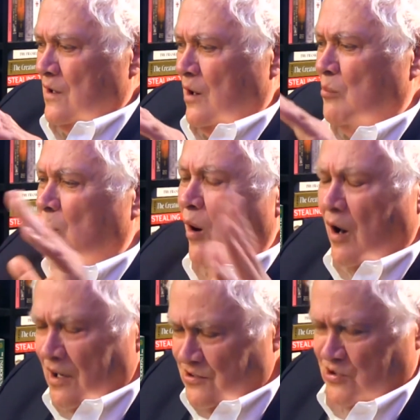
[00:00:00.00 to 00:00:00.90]

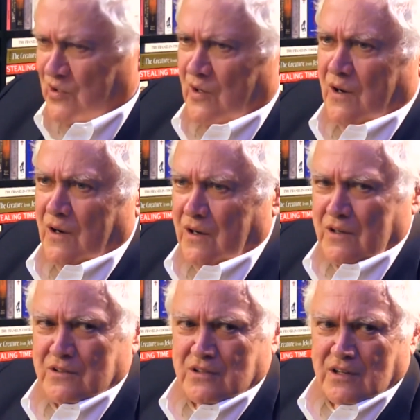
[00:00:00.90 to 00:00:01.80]

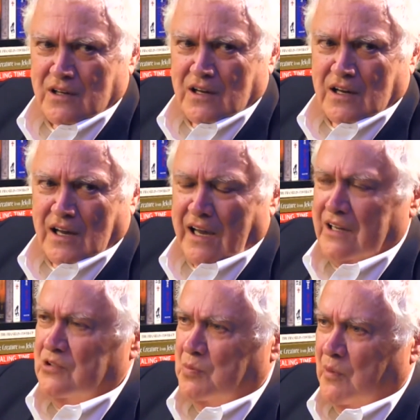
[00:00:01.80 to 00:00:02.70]
homogenize
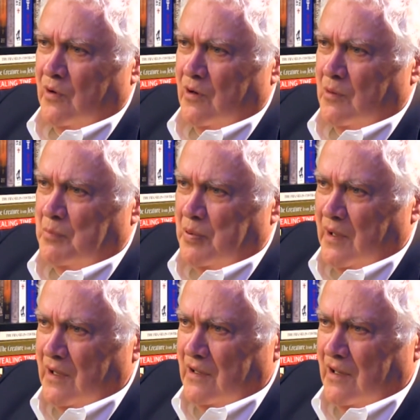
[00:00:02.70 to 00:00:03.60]
expert
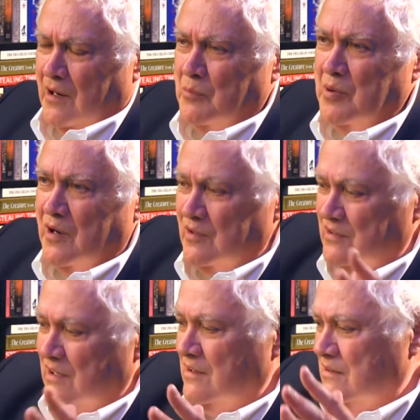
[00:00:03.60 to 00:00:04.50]
opinion
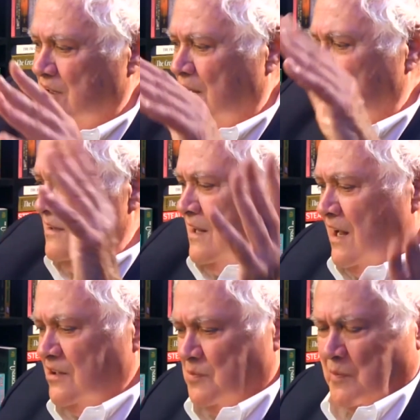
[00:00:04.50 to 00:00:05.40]
because inside the
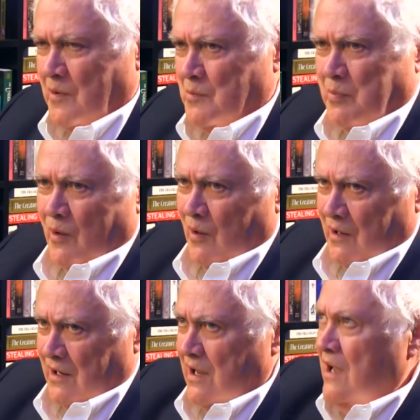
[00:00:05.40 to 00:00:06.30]
expert
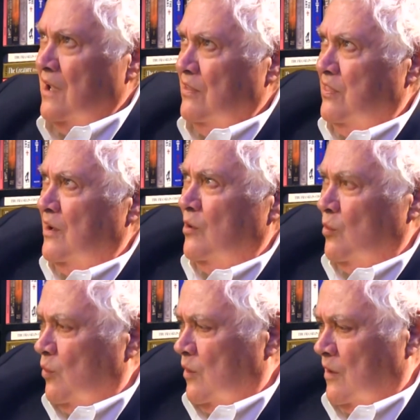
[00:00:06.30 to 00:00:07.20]
body there
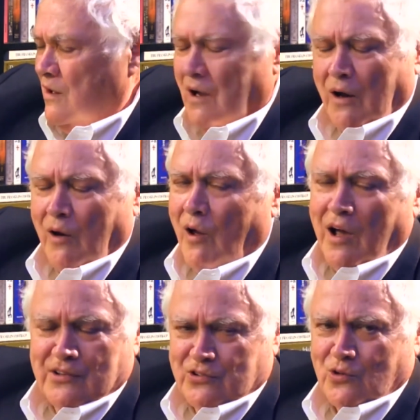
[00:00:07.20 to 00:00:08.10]
were
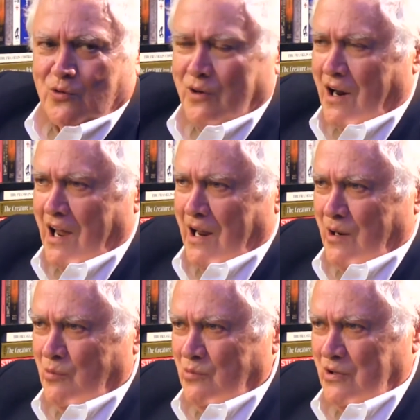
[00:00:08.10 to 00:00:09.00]
colossal
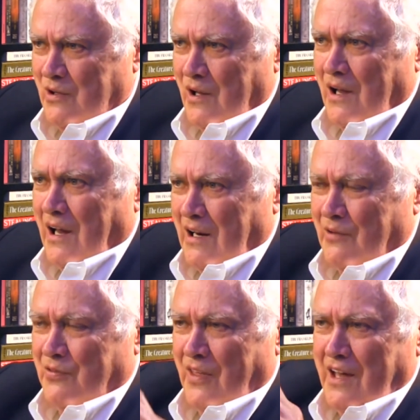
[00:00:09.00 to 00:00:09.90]
names, and
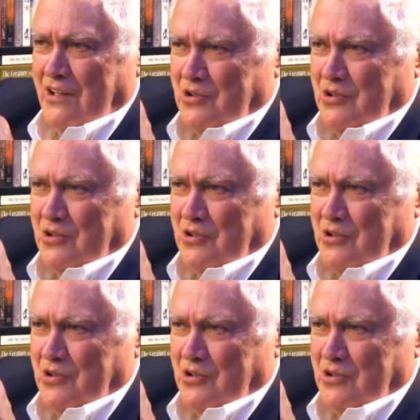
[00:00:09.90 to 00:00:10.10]
if they